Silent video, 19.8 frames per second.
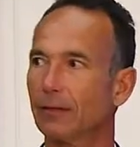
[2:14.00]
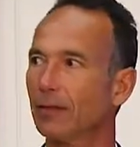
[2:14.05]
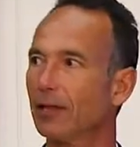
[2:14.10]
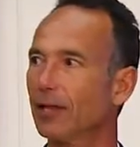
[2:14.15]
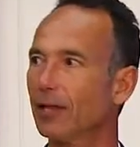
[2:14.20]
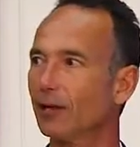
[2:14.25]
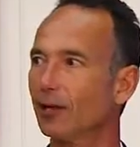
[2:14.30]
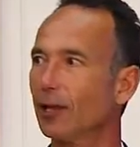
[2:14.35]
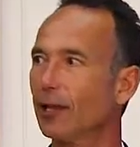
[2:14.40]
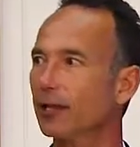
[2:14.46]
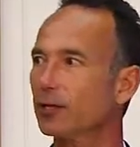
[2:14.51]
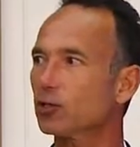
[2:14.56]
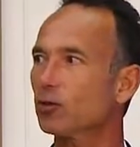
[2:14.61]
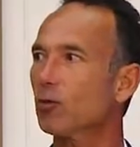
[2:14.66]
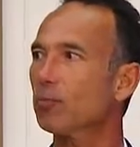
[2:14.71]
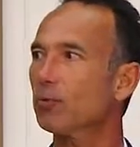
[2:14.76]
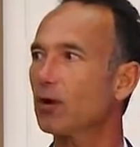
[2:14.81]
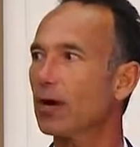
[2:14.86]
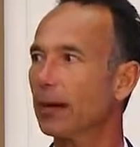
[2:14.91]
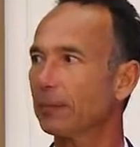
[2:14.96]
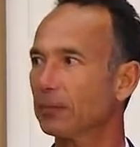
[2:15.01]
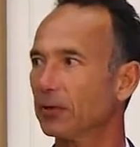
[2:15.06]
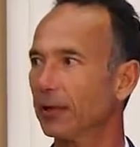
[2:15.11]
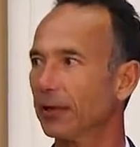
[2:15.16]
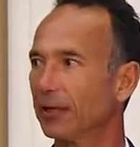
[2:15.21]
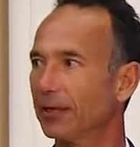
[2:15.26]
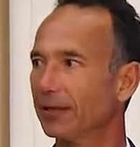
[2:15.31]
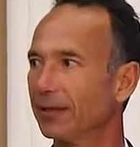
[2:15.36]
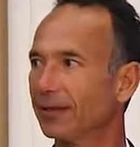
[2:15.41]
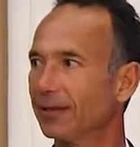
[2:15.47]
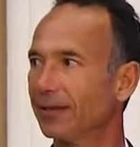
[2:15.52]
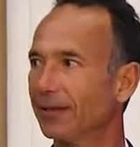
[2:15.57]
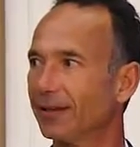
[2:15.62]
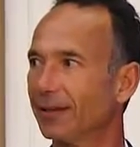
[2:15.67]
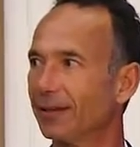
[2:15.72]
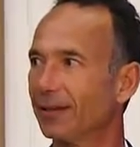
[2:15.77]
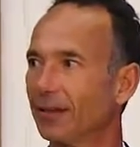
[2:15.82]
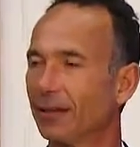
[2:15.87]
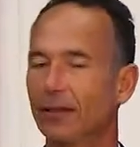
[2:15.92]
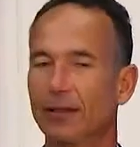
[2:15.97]
Intellectual property.
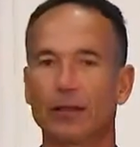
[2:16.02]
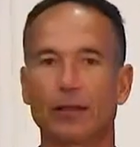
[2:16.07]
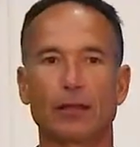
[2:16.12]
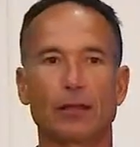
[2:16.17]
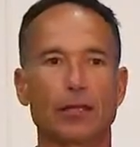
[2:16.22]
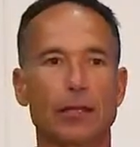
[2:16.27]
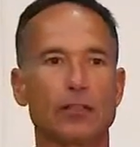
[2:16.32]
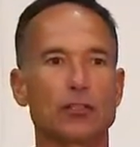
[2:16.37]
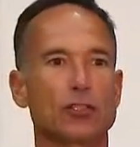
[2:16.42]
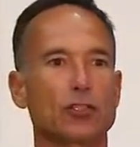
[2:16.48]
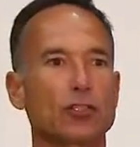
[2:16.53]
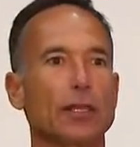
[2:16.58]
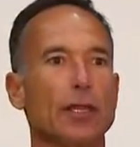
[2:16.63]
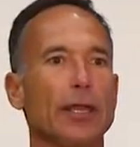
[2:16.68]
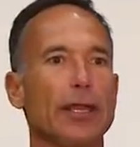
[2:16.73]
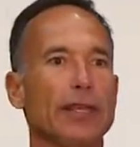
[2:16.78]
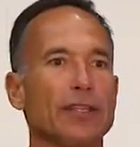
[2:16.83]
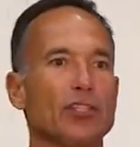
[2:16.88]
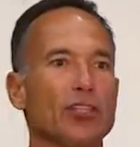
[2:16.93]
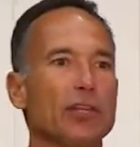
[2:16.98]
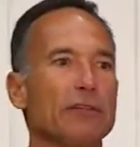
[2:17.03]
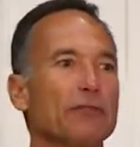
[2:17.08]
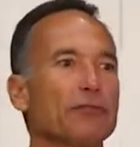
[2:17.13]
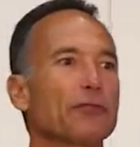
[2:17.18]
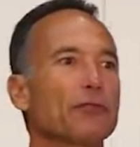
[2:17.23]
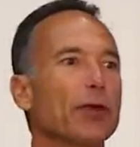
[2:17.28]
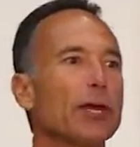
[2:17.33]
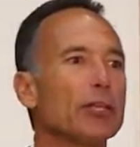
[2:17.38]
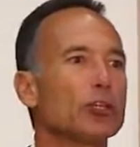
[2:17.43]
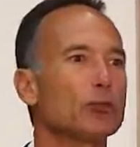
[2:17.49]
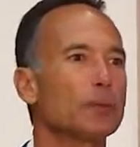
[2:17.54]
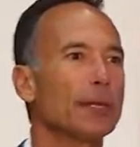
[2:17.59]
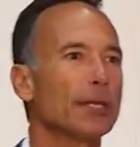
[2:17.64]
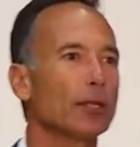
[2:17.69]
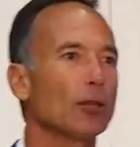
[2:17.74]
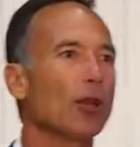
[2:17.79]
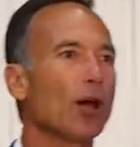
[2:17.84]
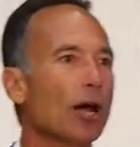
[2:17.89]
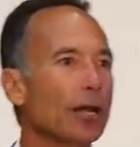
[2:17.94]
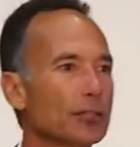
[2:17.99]
It's
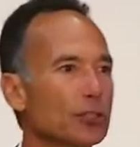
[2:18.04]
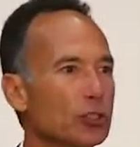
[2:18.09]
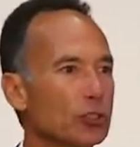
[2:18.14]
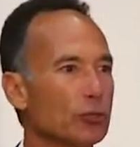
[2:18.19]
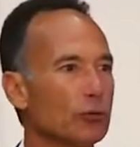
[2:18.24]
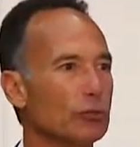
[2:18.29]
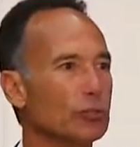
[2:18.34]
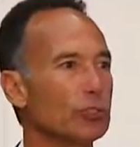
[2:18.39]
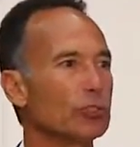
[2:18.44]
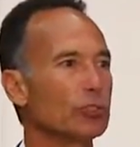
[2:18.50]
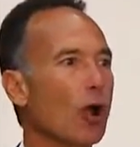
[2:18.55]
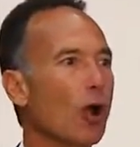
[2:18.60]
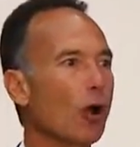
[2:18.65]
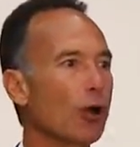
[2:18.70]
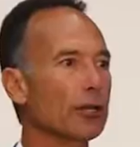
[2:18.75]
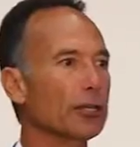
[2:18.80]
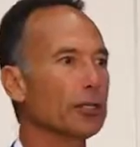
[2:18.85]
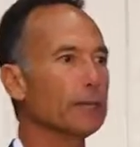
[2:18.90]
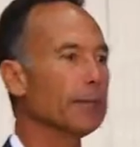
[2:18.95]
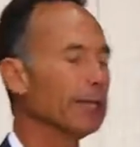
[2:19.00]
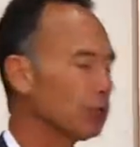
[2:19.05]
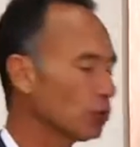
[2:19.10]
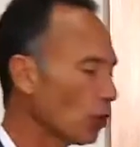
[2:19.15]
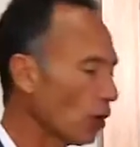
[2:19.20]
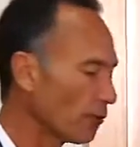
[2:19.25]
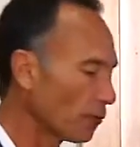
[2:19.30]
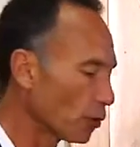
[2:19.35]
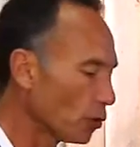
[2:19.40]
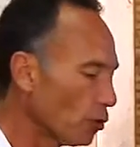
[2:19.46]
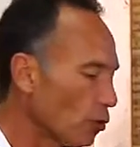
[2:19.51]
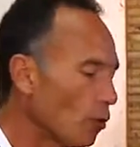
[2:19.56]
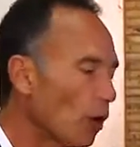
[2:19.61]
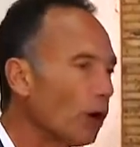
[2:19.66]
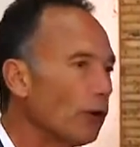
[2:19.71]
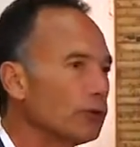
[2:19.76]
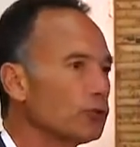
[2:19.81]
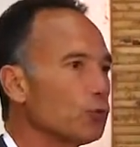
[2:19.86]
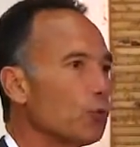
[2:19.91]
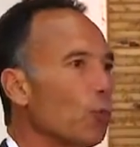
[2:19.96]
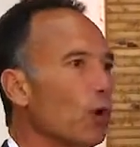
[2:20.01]
infringement lawsuits. It's arguments over who
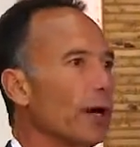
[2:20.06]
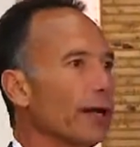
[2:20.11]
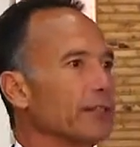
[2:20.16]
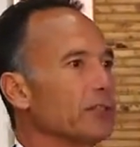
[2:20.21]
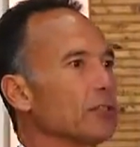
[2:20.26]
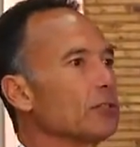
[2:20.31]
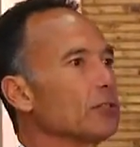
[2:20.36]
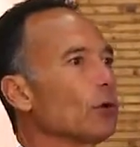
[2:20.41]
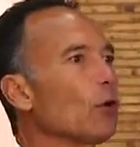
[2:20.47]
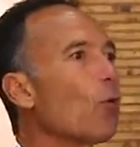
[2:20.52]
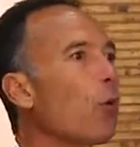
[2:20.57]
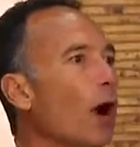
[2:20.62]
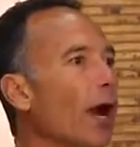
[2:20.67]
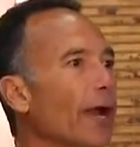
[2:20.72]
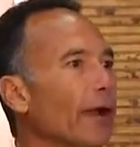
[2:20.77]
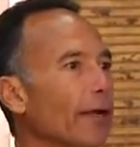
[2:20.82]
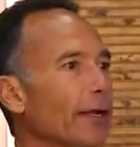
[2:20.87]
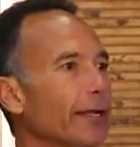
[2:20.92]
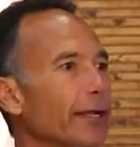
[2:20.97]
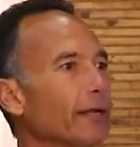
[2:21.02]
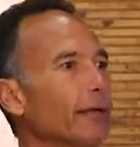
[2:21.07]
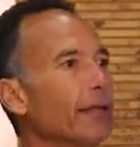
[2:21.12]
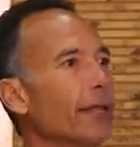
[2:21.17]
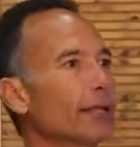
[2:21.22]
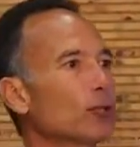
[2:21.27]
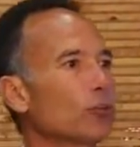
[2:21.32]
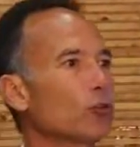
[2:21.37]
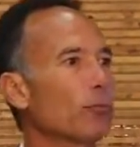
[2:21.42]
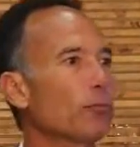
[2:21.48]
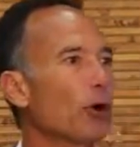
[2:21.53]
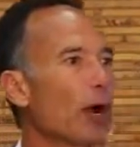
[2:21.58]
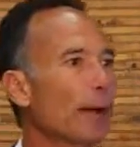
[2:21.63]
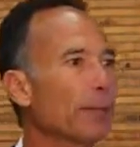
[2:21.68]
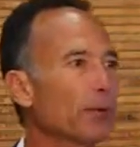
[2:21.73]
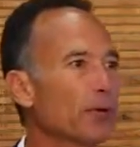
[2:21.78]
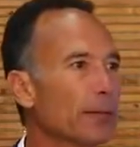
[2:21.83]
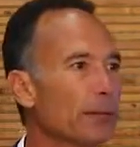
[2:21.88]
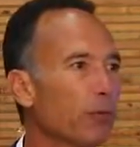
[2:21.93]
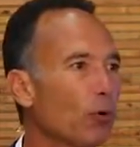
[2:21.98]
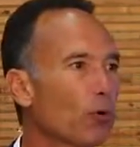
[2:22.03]
owns what. It's acquiring intellectual
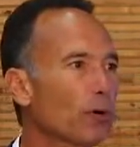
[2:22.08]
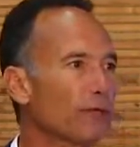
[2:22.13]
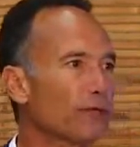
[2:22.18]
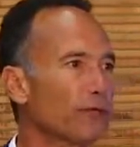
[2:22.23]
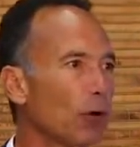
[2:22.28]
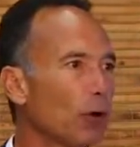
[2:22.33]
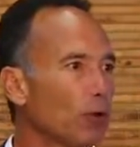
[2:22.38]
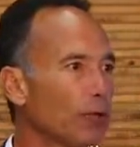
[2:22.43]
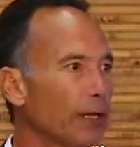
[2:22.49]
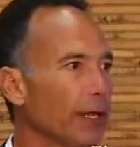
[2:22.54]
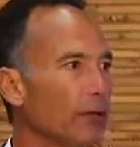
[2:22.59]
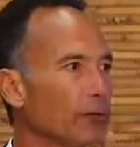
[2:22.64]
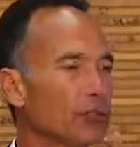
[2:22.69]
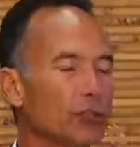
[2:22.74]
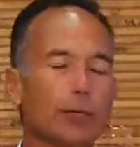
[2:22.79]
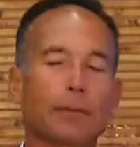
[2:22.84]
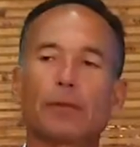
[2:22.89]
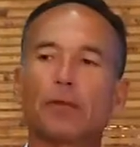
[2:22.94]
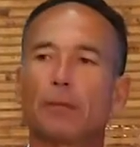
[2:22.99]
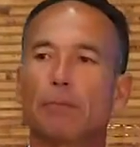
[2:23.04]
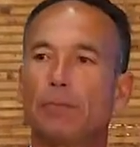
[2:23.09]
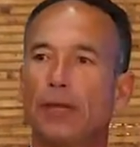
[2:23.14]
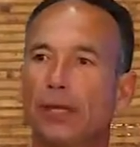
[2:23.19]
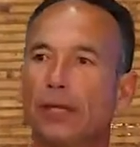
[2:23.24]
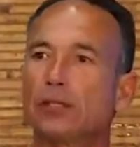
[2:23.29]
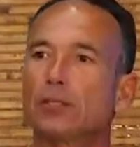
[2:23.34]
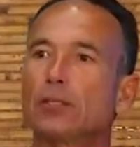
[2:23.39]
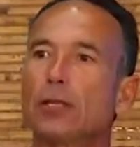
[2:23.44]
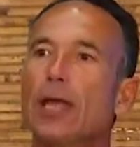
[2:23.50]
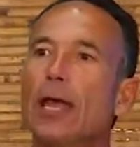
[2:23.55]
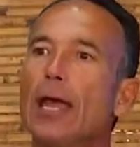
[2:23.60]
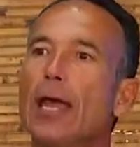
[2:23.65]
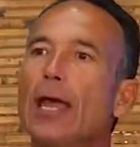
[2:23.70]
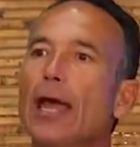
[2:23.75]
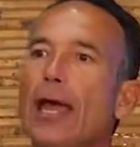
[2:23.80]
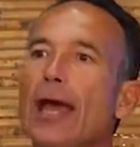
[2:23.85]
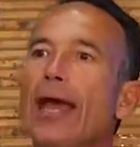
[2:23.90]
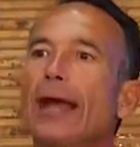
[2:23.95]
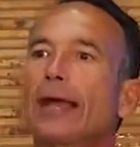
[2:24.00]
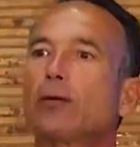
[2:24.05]
property portfolios. Some of the biggest
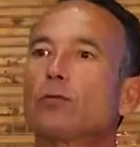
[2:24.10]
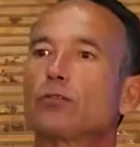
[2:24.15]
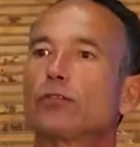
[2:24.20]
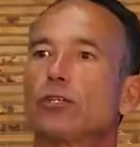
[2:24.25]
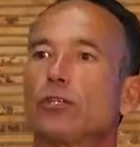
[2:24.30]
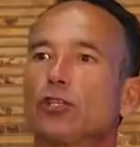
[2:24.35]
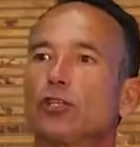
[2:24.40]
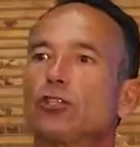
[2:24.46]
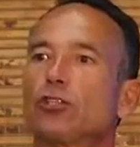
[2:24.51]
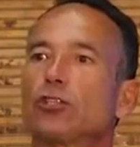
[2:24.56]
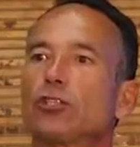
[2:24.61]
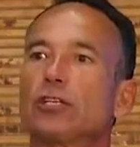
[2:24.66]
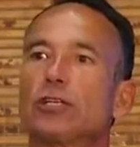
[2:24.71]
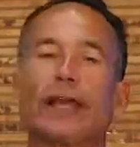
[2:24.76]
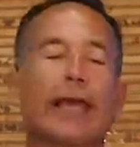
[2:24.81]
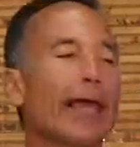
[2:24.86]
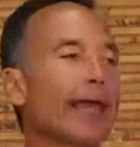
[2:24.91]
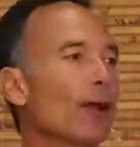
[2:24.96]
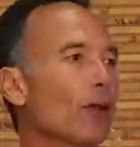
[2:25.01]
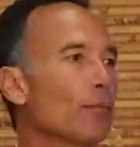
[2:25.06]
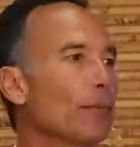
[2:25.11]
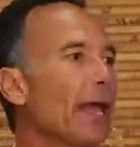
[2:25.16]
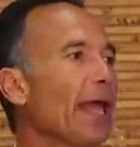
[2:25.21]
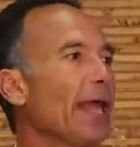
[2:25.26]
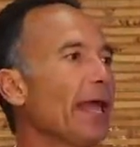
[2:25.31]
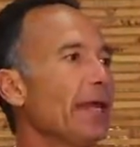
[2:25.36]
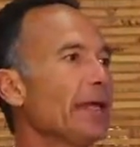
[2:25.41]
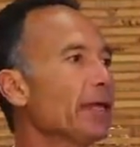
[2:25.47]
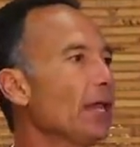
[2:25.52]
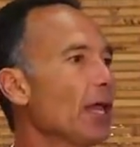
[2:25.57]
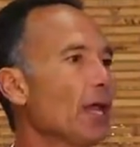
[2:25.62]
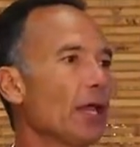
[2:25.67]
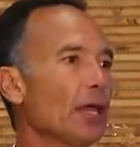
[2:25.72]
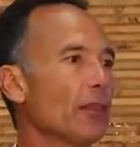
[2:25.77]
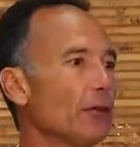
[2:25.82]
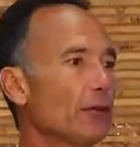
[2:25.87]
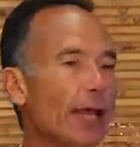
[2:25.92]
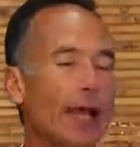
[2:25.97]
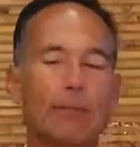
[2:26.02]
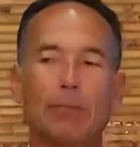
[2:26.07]
acquisitions today are made.
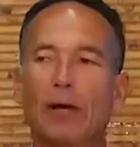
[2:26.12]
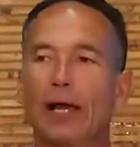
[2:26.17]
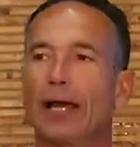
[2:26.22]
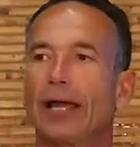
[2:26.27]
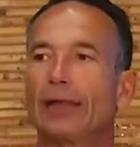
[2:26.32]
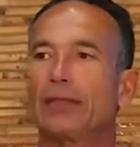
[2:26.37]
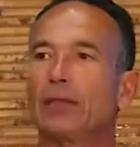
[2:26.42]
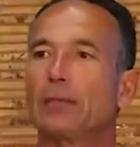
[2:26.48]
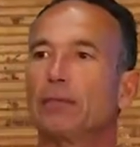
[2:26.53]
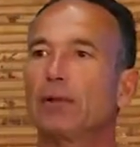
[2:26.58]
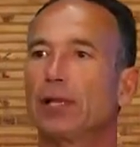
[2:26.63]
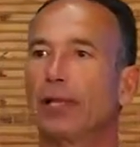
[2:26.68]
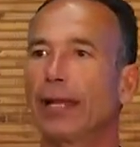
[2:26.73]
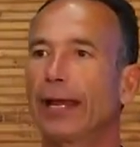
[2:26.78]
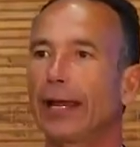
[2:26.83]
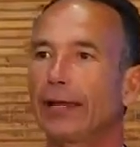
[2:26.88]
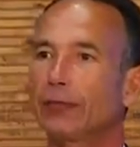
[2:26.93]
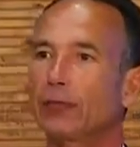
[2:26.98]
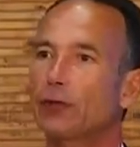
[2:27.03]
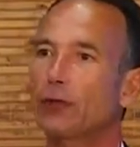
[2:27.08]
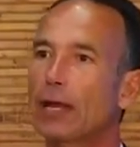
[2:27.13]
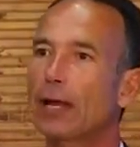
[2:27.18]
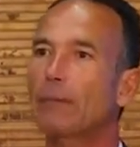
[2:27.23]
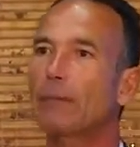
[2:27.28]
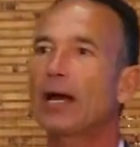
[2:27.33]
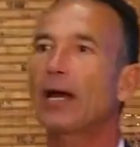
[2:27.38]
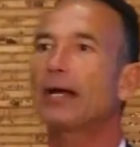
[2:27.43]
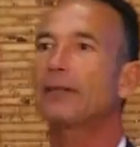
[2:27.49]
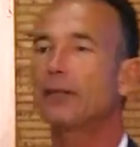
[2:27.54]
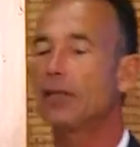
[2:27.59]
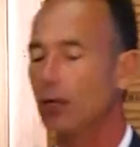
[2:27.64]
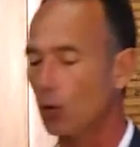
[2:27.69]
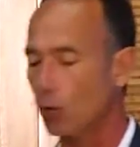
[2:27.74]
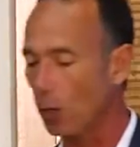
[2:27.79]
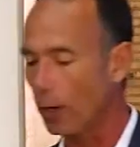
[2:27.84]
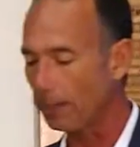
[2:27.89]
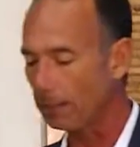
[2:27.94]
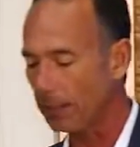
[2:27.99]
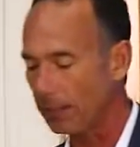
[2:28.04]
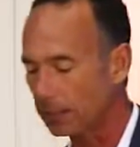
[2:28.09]
They're not buying the plant. They're not buying the
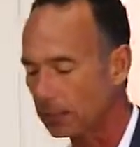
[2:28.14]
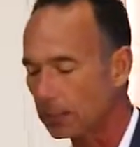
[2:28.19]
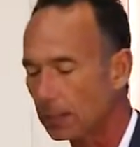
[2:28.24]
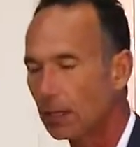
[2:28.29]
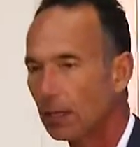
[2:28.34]
equipment.